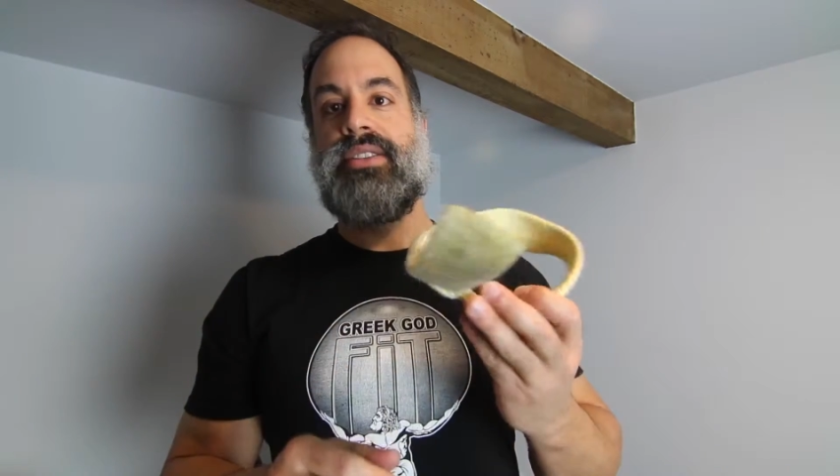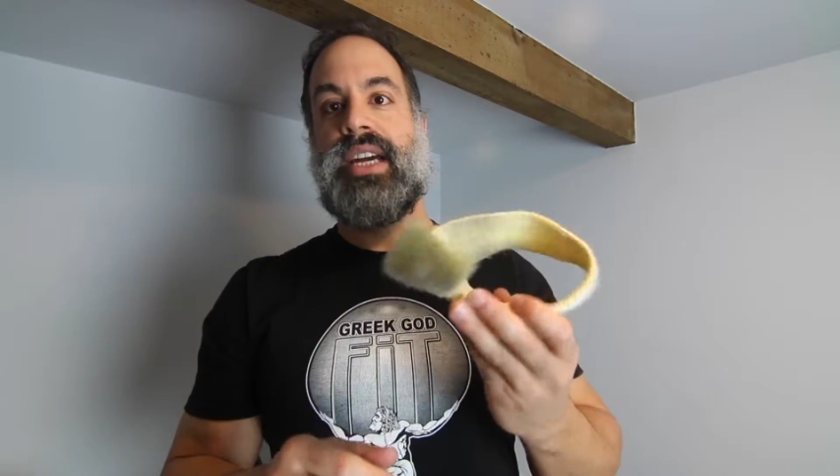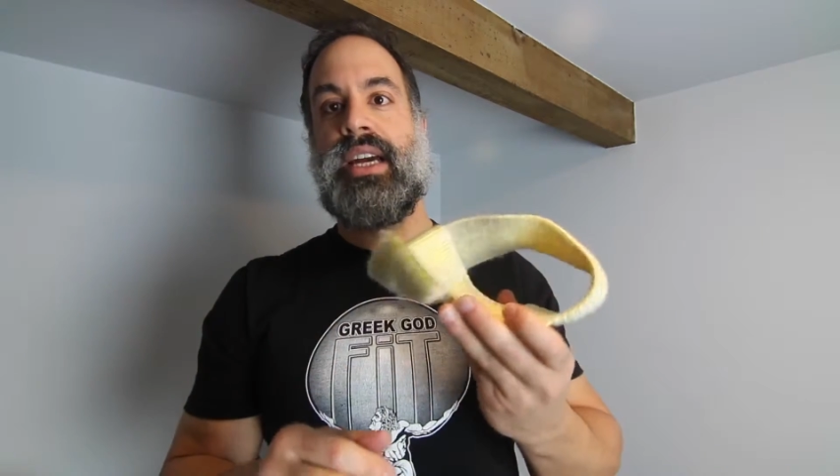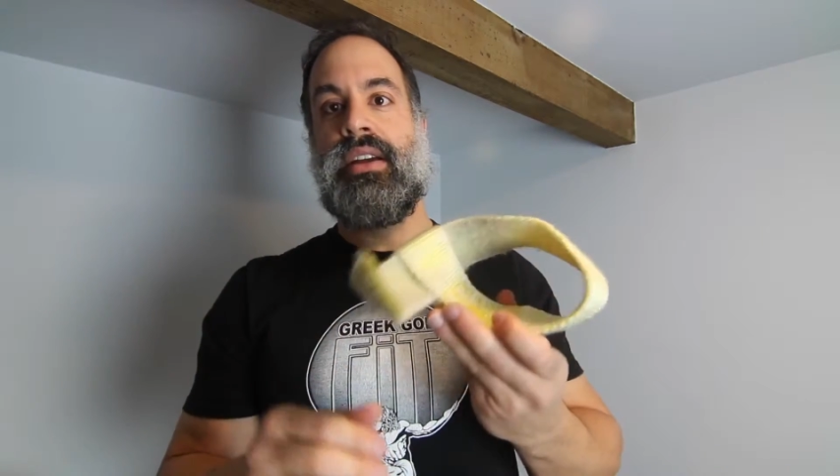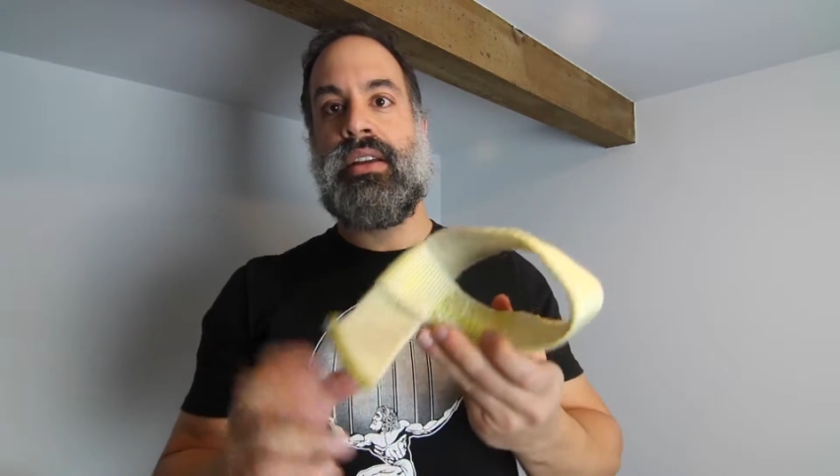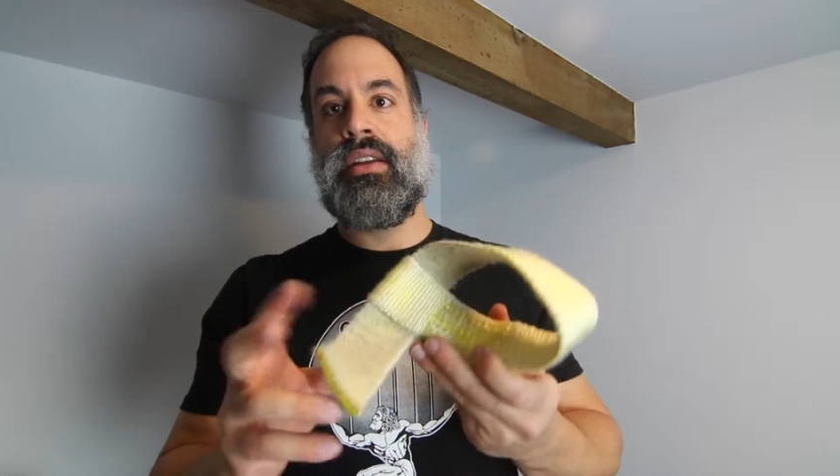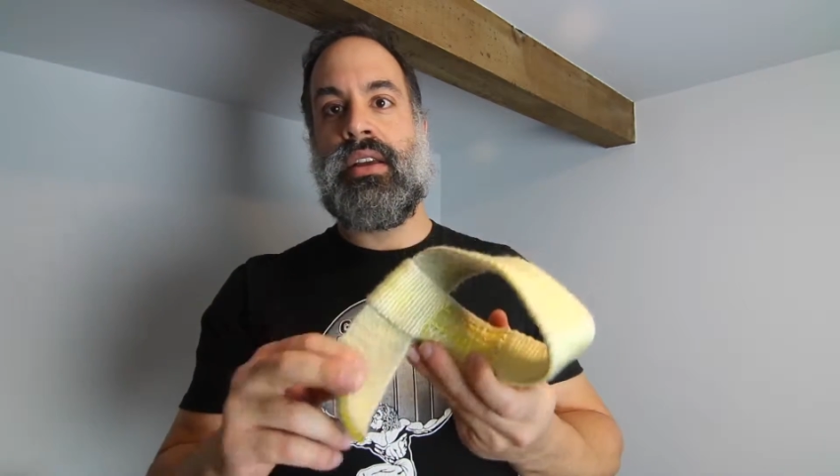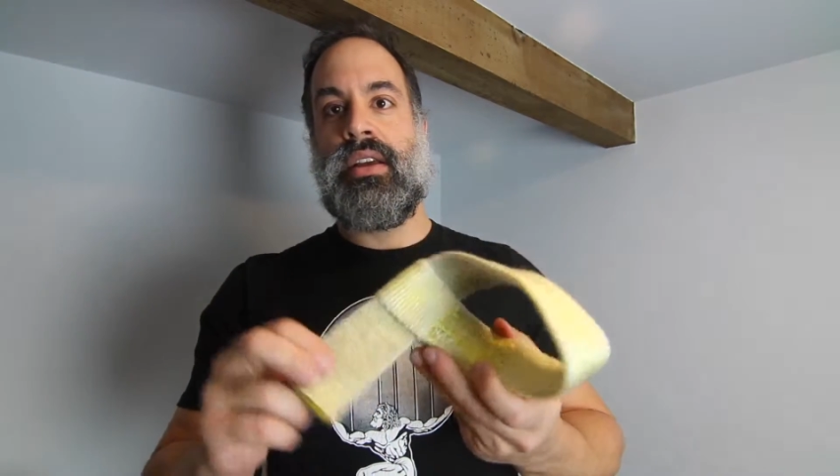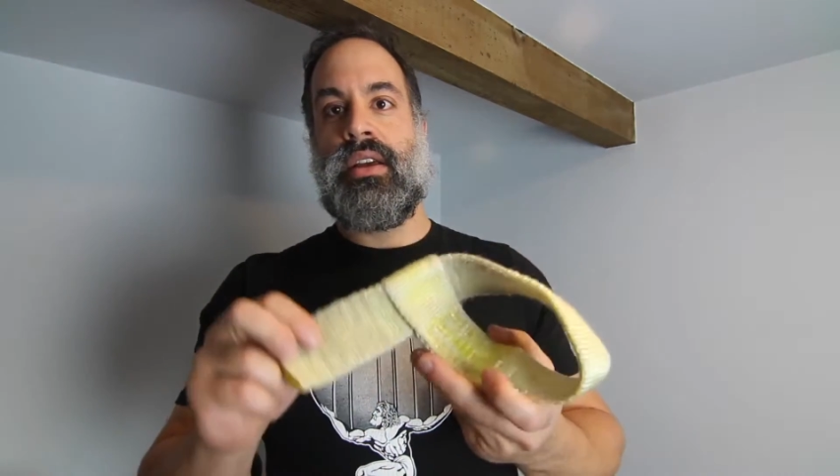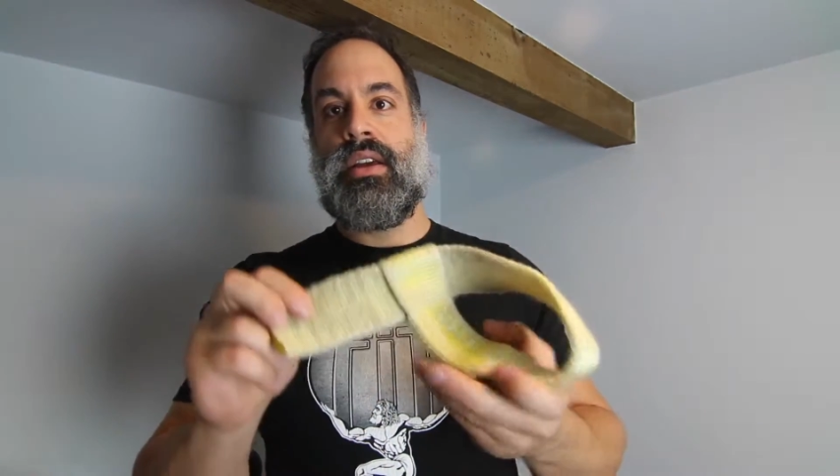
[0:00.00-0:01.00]
style.
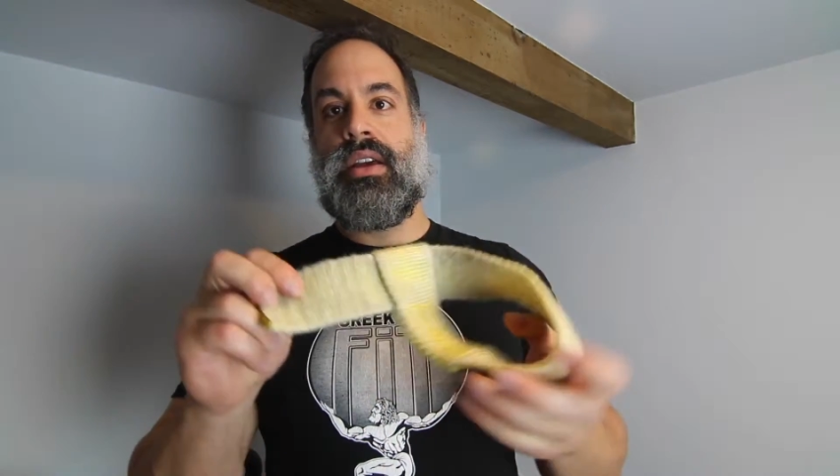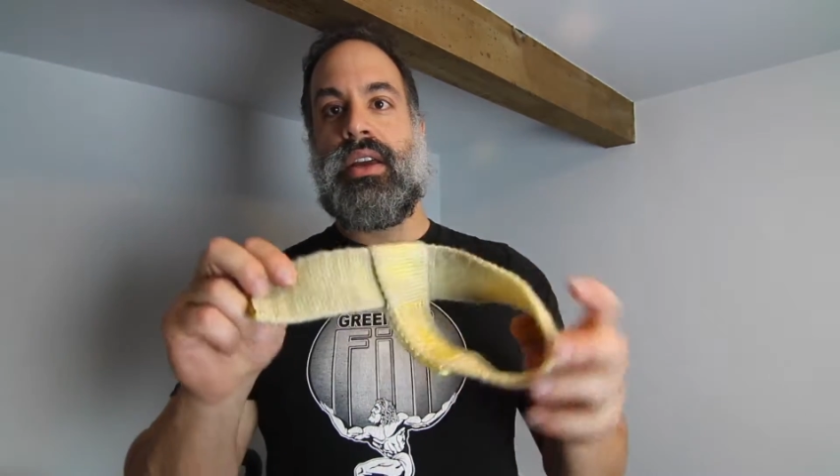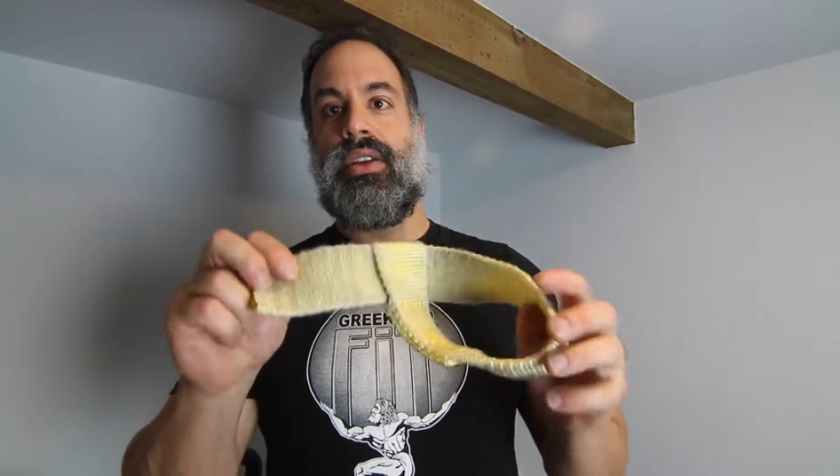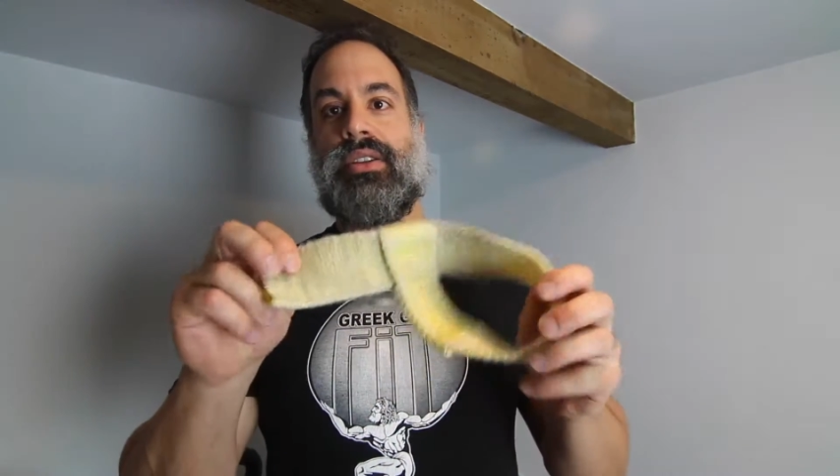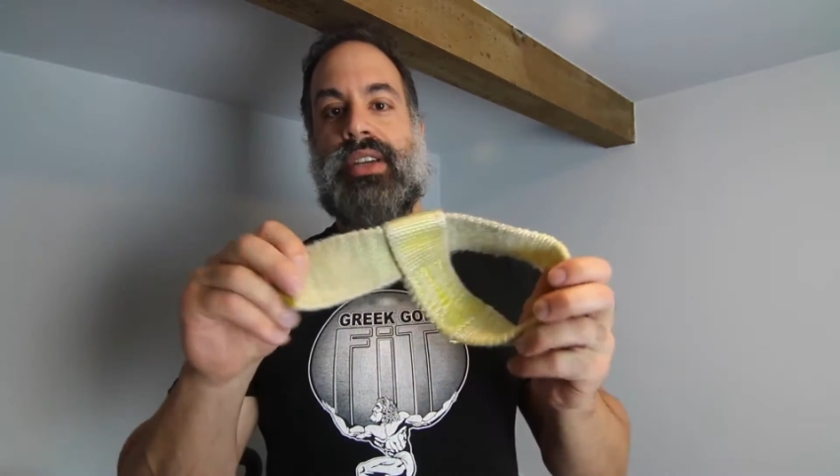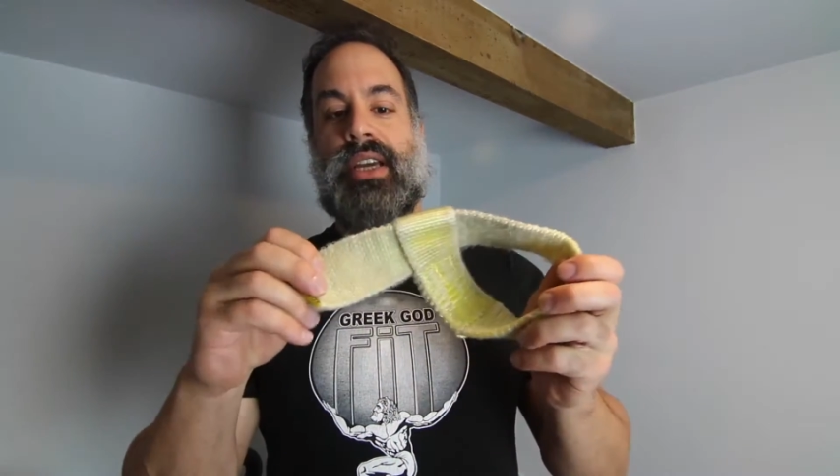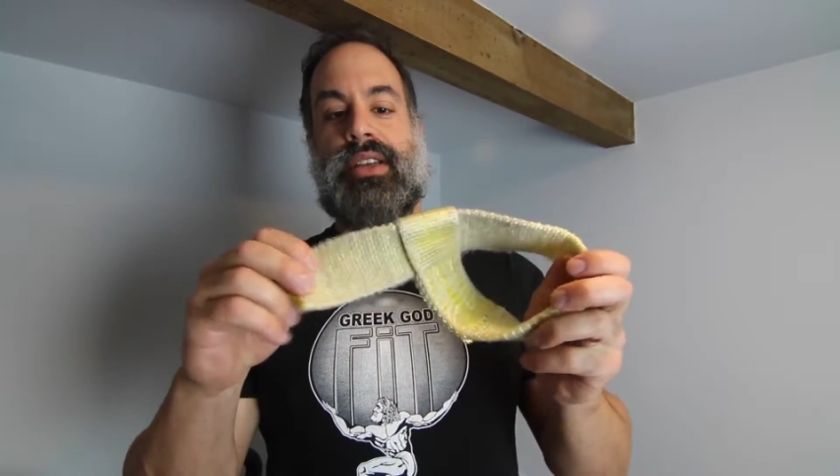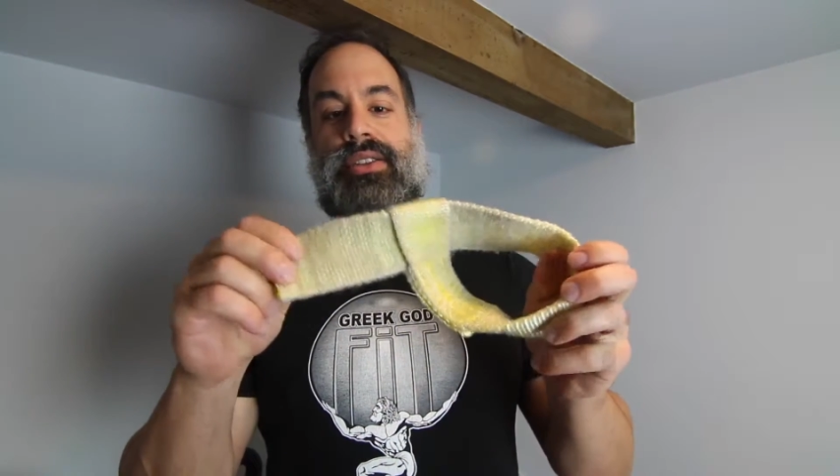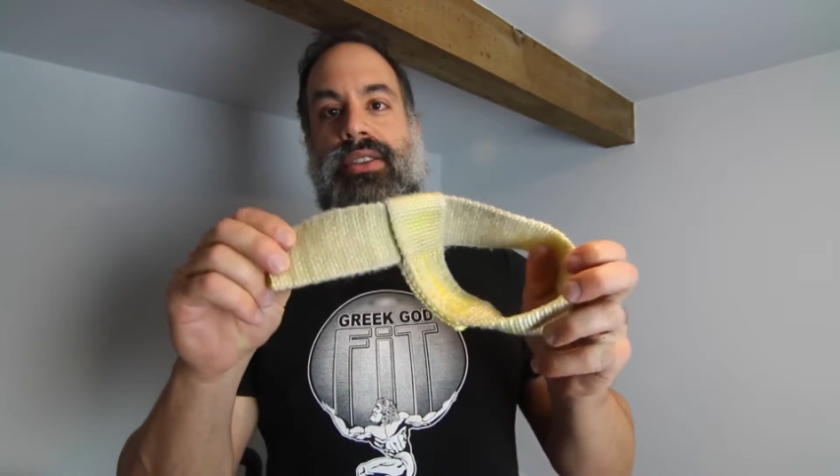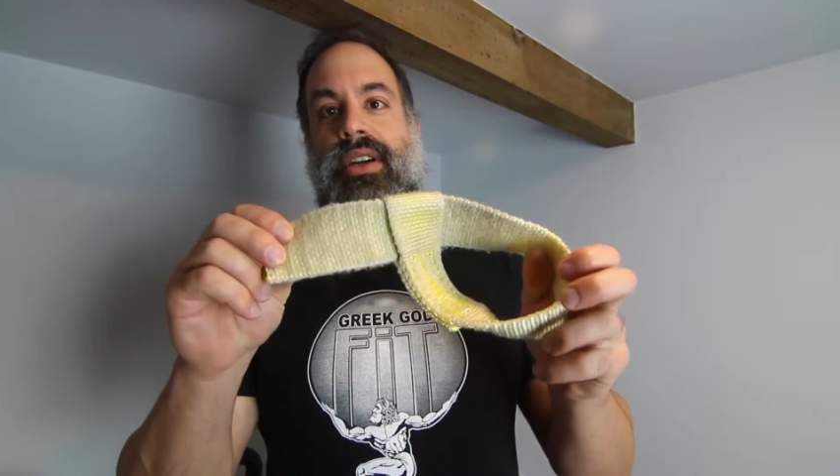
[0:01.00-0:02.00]
It looks like
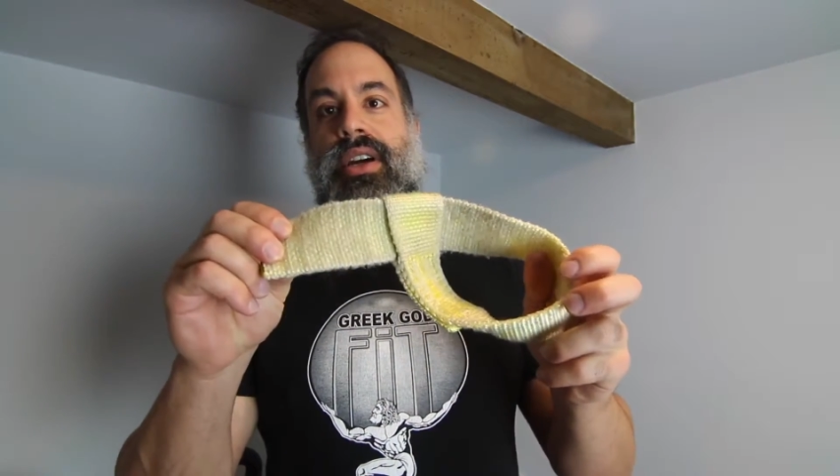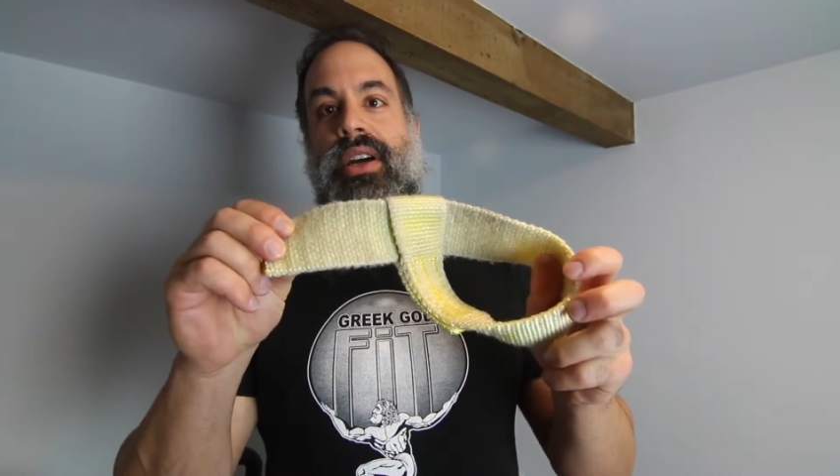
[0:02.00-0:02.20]
it's